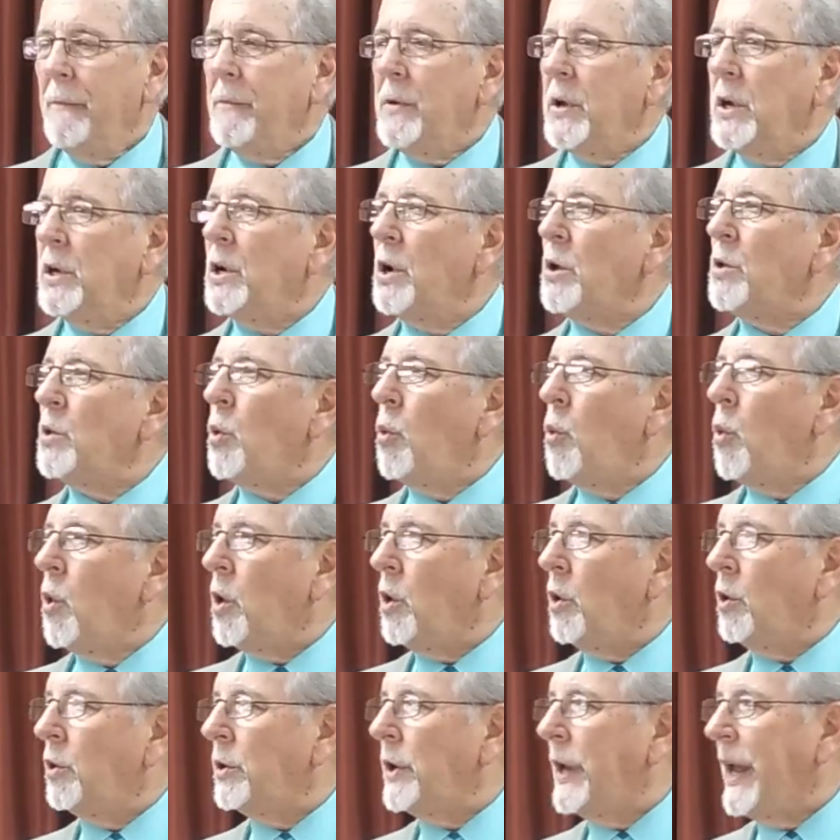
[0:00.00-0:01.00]
You know, the
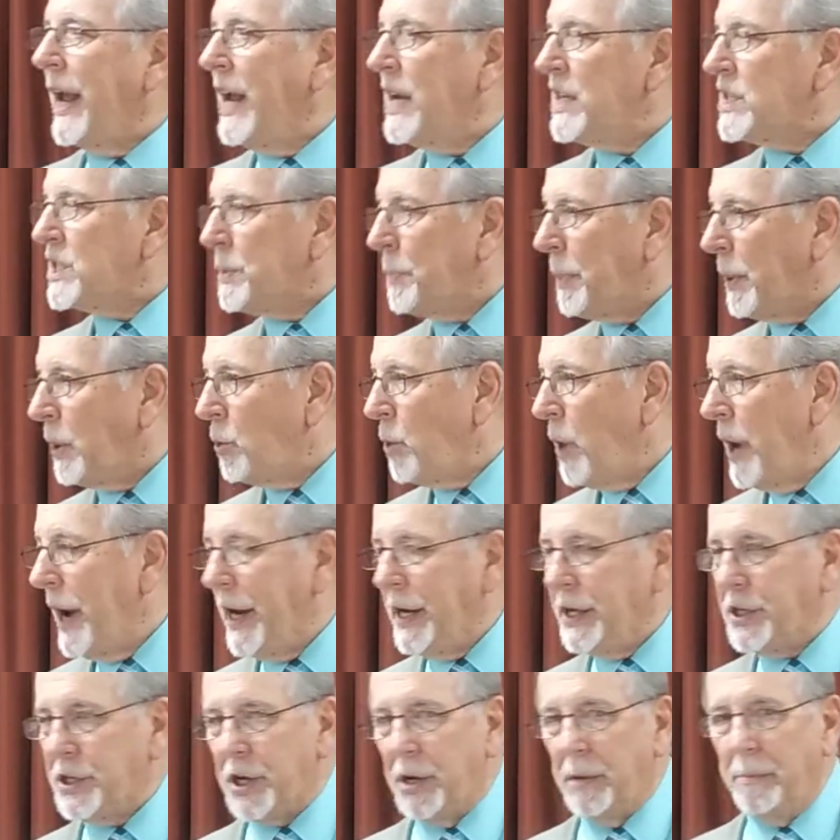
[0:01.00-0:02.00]
word
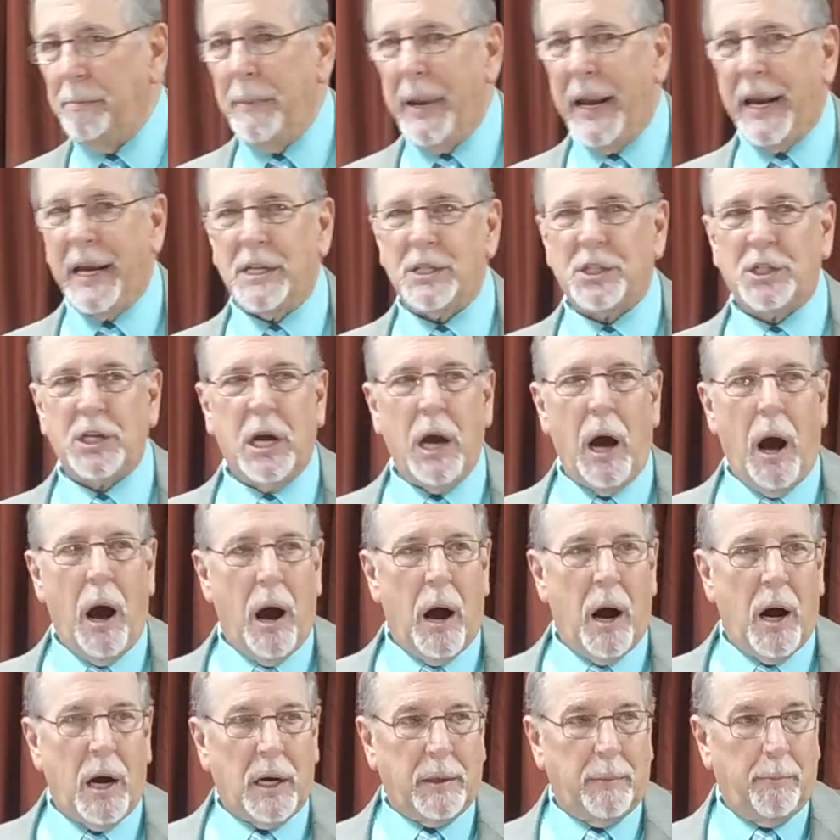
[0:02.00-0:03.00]
inspiration means
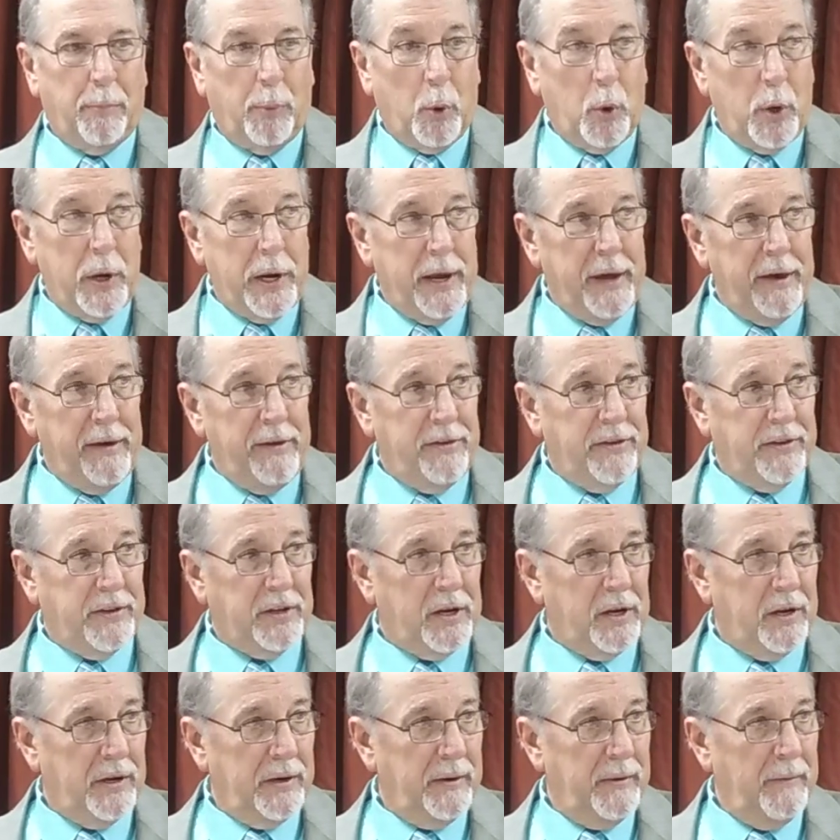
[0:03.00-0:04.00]
God breathed.